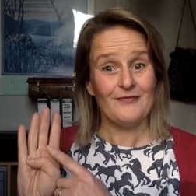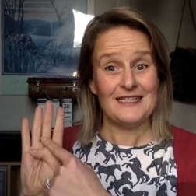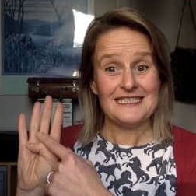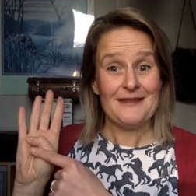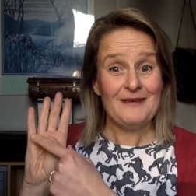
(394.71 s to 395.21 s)

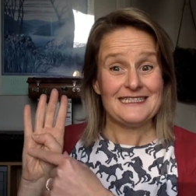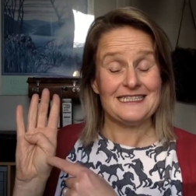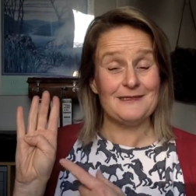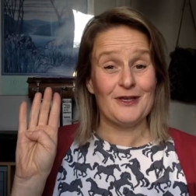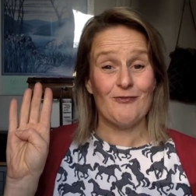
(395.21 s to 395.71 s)
this limbic
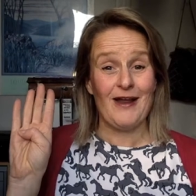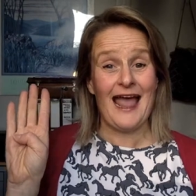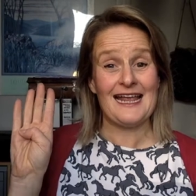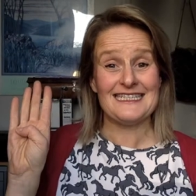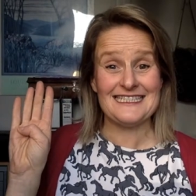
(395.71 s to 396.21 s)
system can
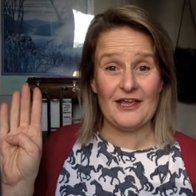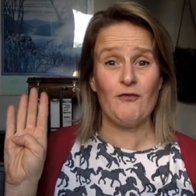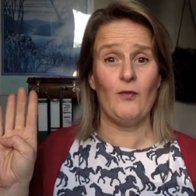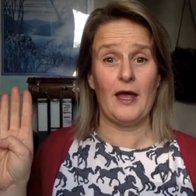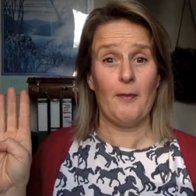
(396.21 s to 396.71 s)
react as if
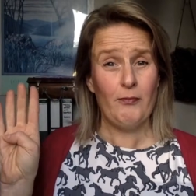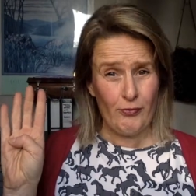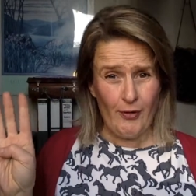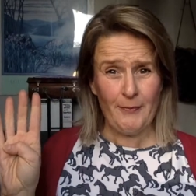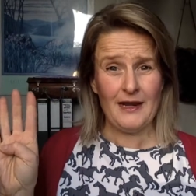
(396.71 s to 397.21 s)
we are
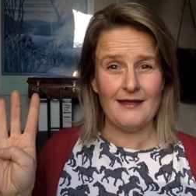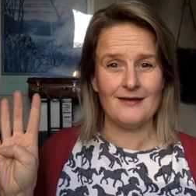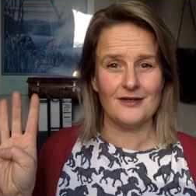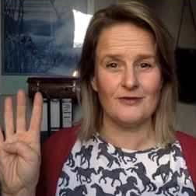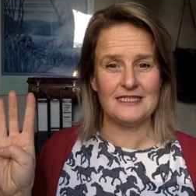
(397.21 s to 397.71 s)
properly
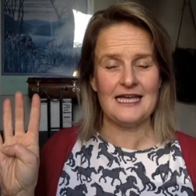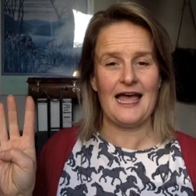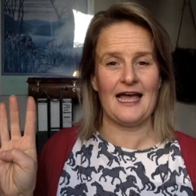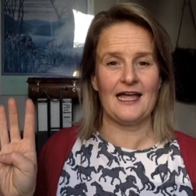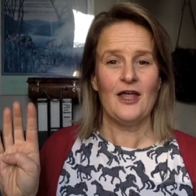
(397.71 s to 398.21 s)
under attack,